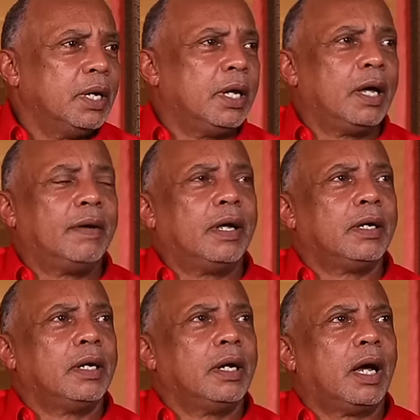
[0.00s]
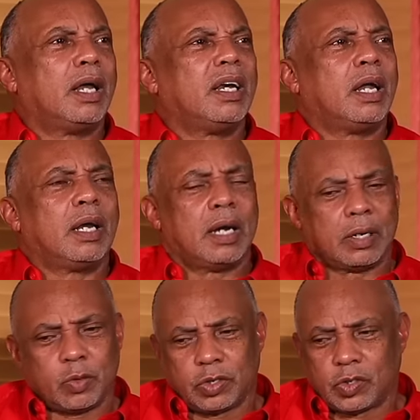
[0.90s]
Yeah, man. And
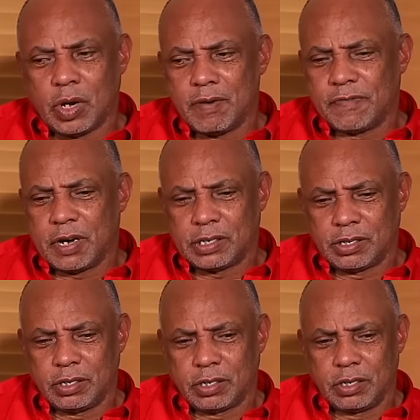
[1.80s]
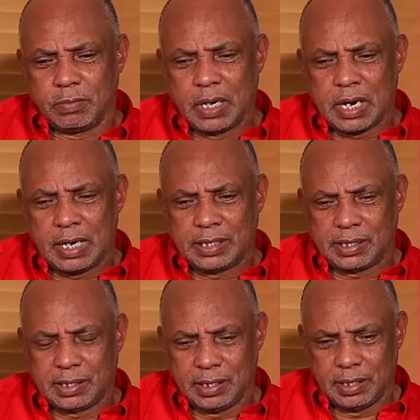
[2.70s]
that was so unfortunate, you know,
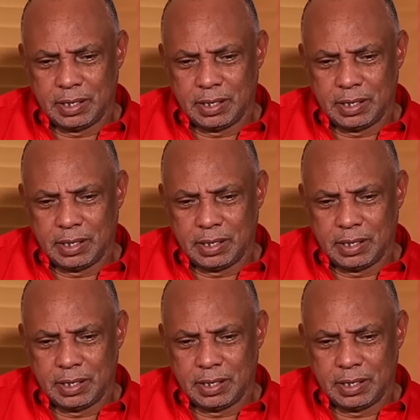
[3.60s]
because